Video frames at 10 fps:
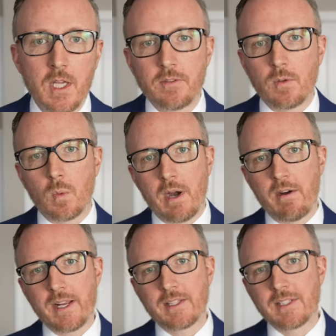So
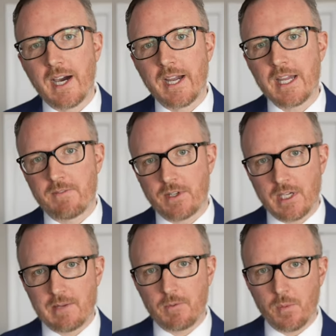wearing a tie every
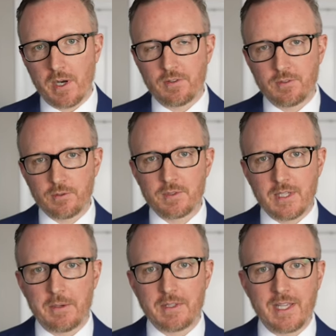time we wear suits
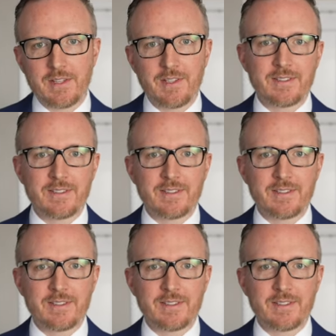nowadays